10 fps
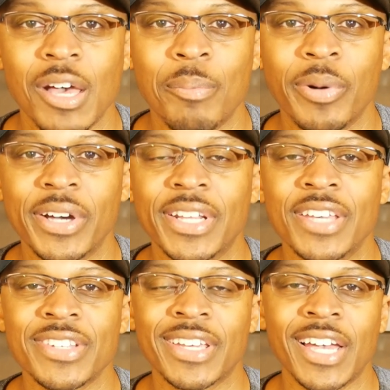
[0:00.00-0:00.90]
But
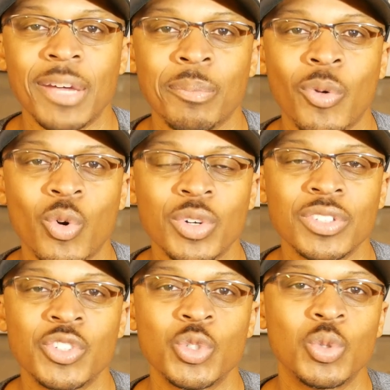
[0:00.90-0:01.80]
as I got more
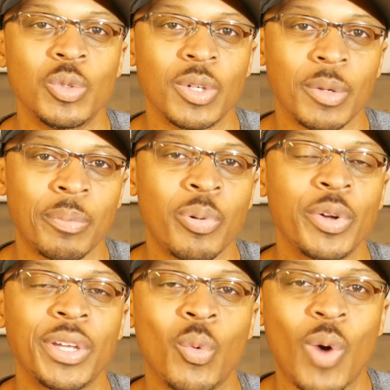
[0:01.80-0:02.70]
into
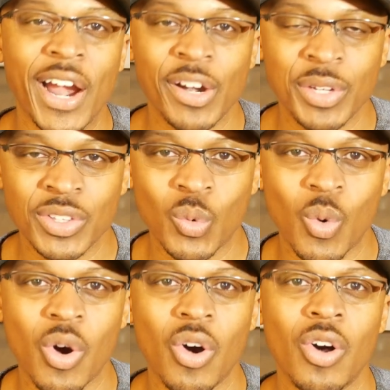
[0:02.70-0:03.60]
putting wiring in the
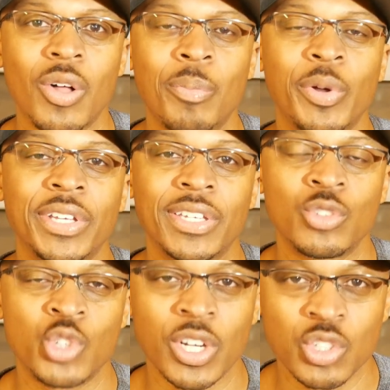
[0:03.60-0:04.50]
wall, putting in
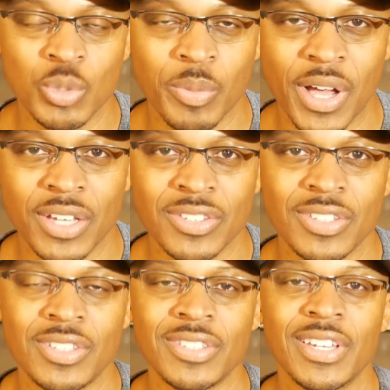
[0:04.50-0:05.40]
junction
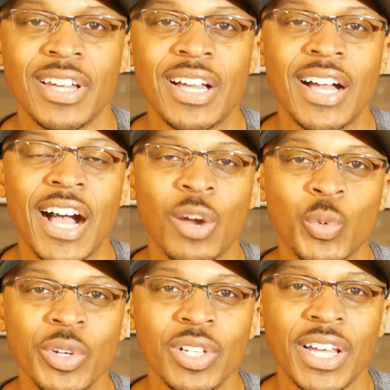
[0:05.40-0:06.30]
boxes, I
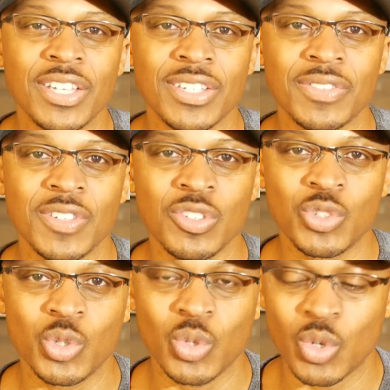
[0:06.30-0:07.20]
realized that this
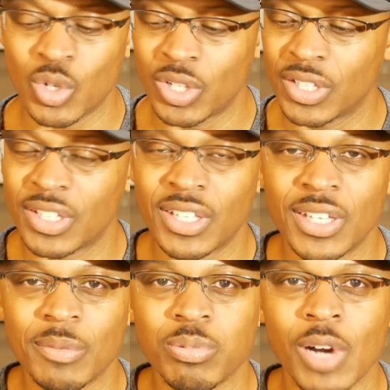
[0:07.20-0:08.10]
tool
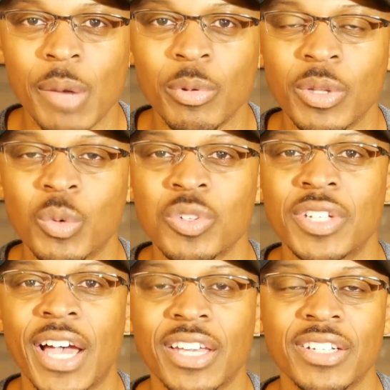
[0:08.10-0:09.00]
probably was
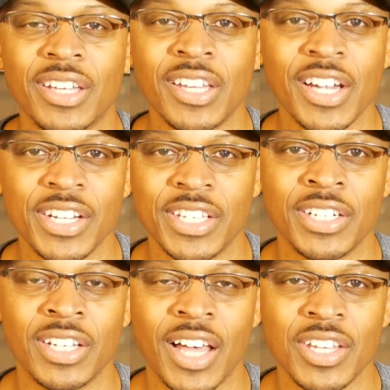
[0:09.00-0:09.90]
not going to cut it in
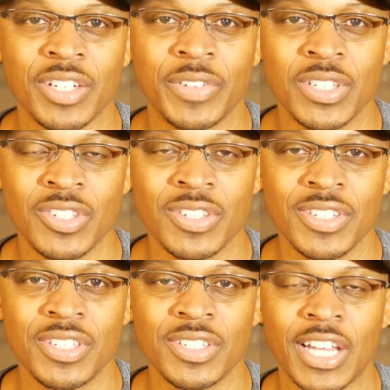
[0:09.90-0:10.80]
a lot of
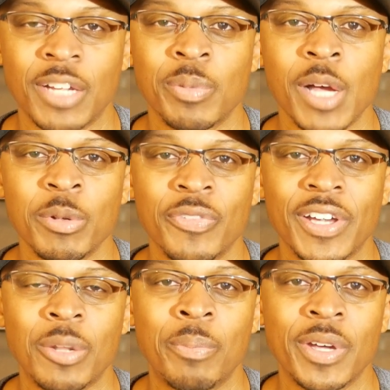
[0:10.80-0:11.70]
instances, and I could probably
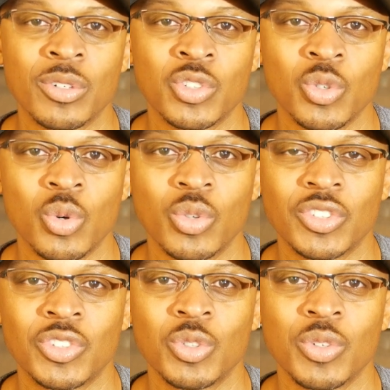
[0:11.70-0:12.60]
find a better tool
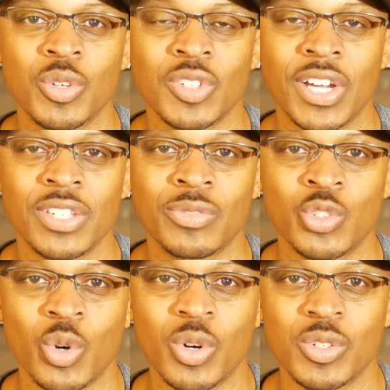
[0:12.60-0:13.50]
to do those kinds of
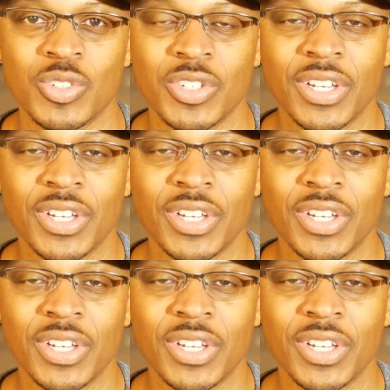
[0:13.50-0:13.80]
chores.